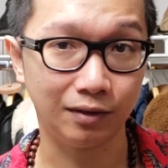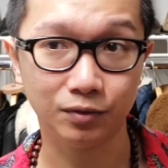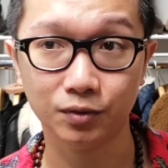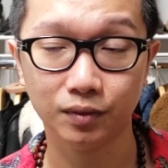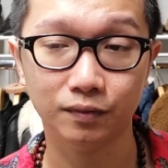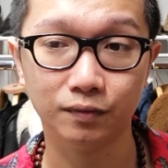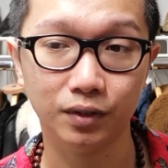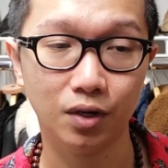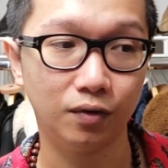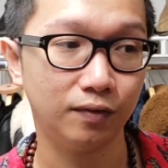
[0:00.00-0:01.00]
I'll do a
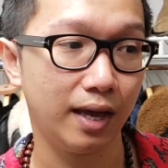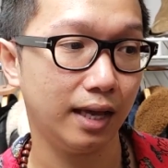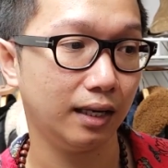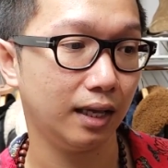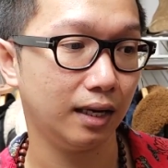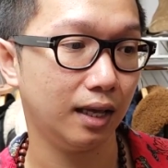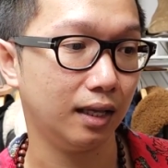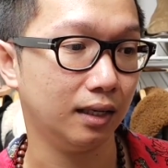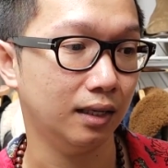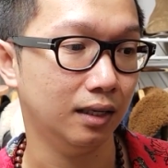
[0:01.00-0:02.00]
video of that, and
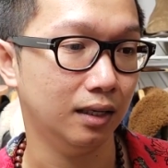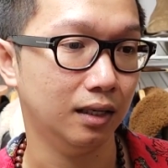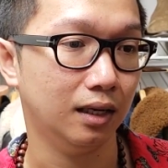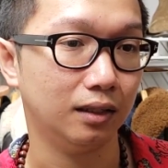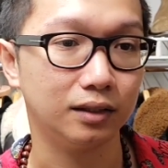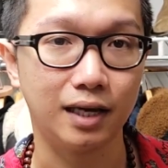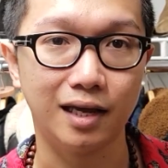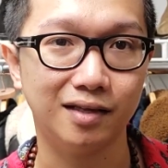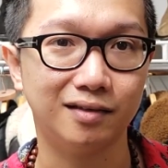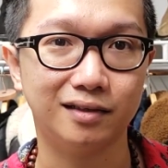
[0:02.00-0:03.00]
then to
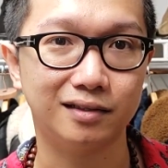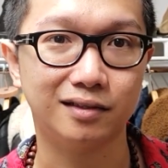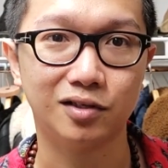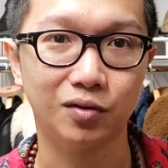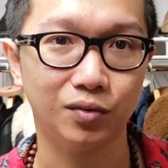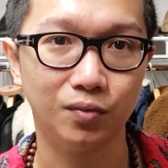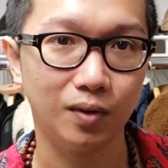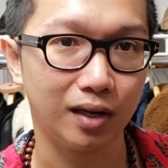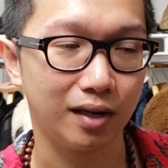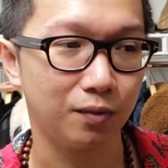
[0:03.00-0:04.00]
kind of show you
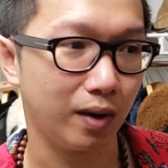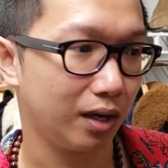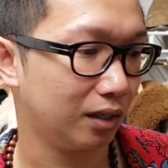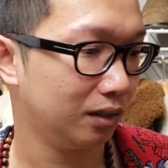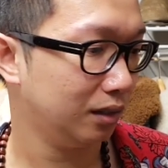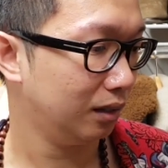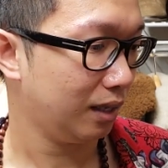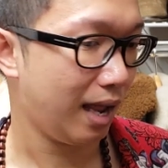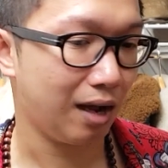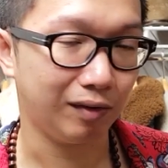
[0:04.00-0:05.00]
what I wear,
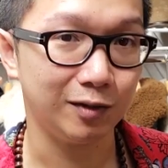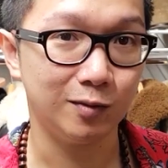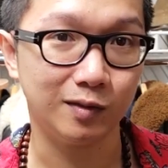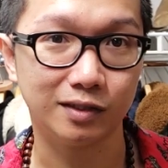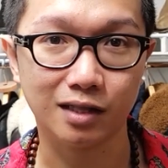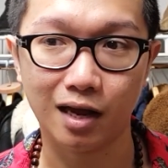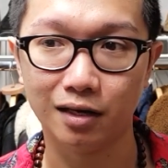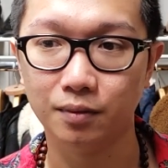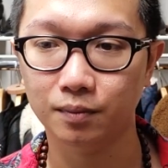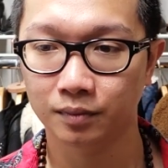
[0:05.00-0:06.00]
how I use style
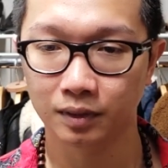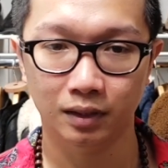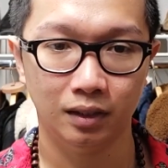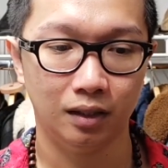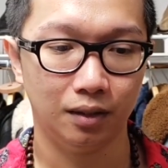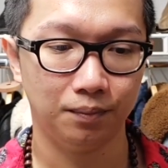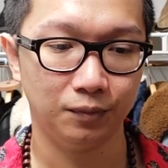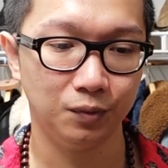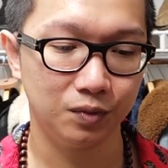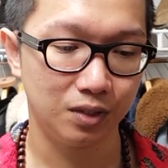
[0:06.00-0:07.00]
them.
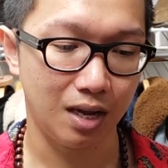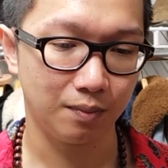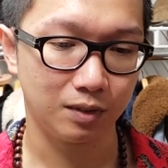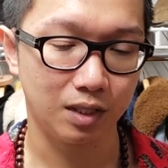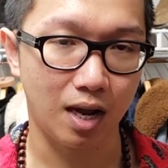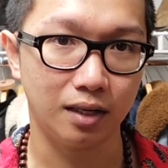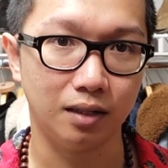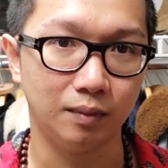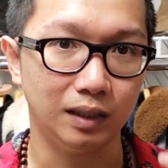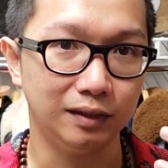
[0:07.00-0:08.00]
You will see I'm styling
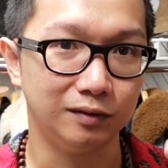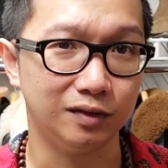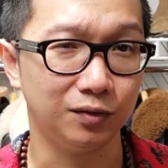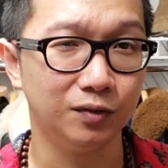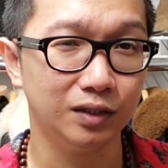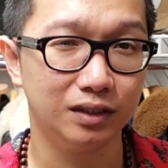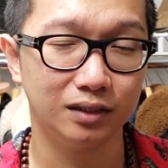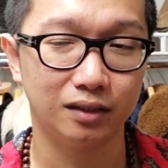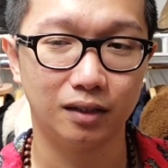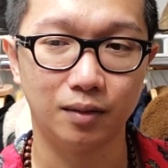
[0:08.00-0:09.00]
them a little different
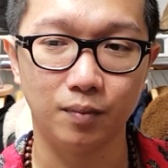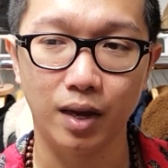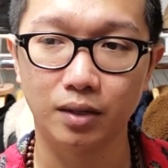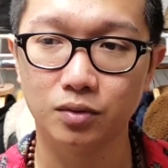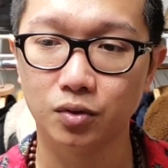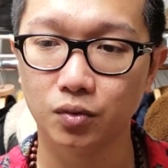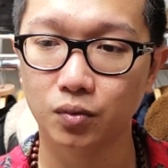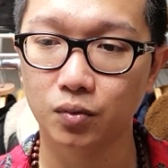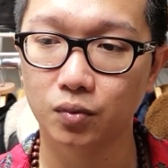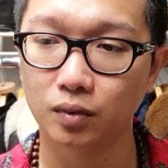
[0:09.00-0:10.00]
compared
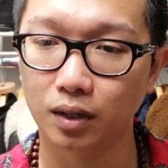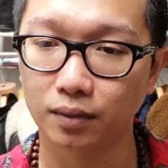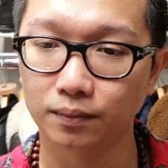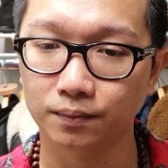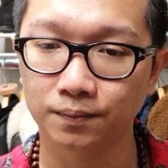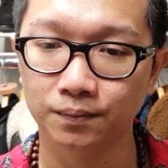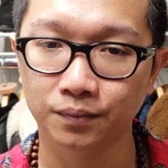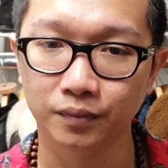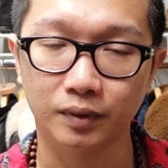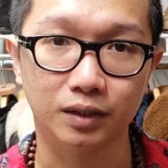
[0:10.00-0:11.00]
to
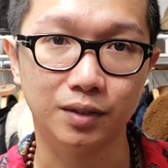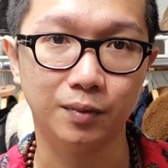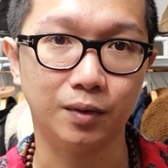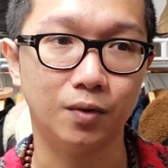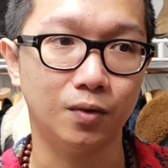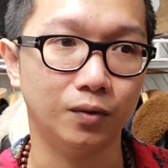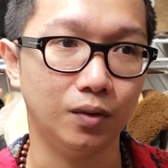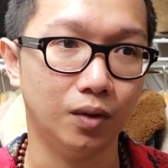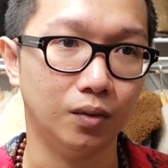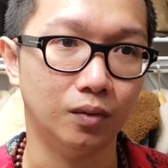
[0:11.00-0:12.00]
the typical, you
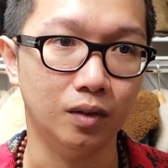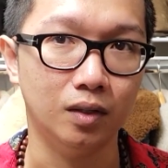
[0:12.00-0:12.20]
know,